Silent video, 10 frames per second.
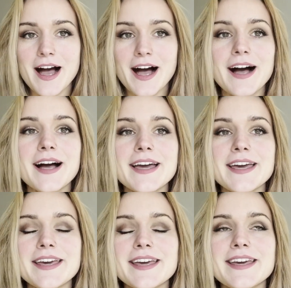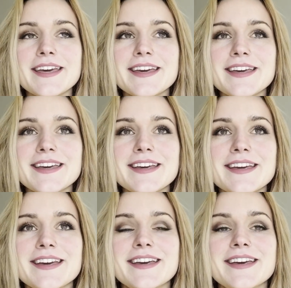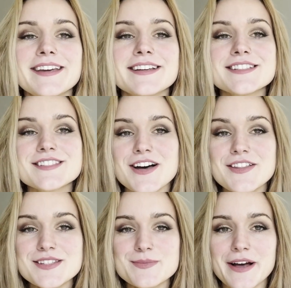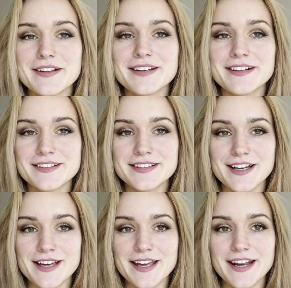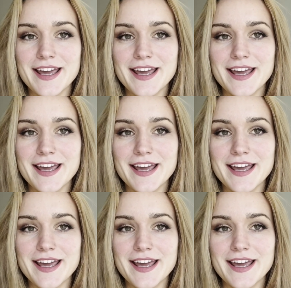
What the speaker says: I saw this palette online